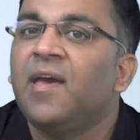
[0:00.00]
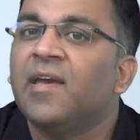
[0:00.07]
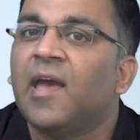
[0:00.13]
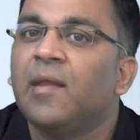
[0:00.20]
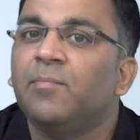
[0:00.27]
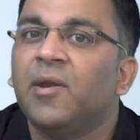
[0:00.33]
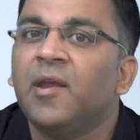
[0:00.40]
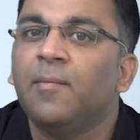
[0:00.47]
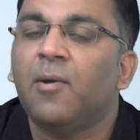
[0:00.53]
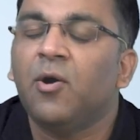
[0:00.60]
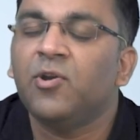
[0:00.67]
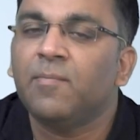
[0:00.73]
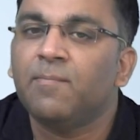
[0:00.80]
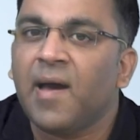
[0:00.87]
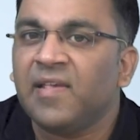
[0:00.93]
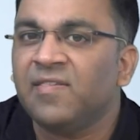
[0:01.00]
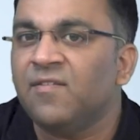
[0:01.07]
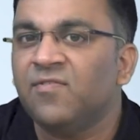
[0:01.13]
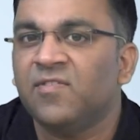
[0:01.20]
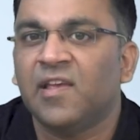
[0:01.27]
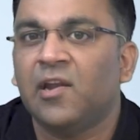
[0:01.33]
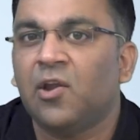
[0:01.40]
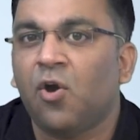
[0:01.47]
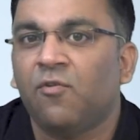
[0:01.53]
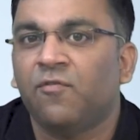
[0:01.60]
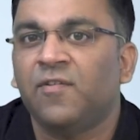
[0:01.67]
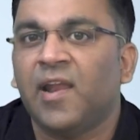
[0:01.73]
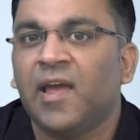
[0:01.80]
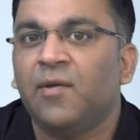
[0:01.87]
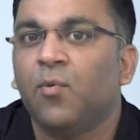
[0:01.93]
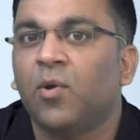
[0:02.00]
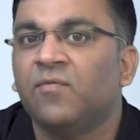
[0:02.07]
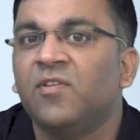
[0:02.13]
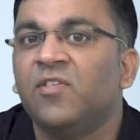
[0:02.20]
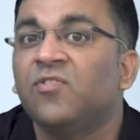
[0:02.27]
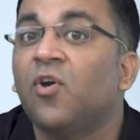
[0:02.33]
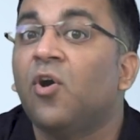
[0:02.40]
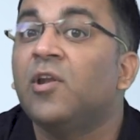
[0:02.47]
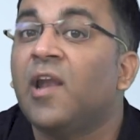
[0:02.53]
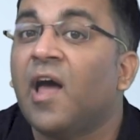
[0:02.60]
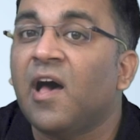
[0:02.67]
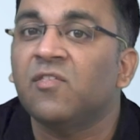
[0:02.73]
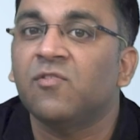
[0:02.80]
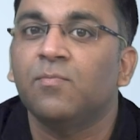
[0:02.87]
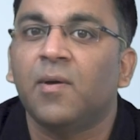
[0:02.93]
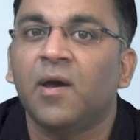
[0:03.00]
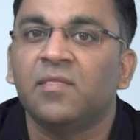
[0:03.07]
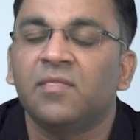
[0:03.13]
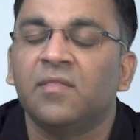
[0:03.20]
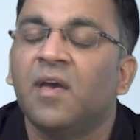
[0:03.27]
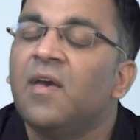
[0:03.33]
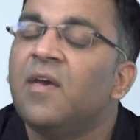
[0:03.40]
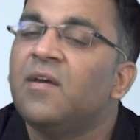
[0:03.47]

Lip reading: can bring about a massive sell-off like what we saw last month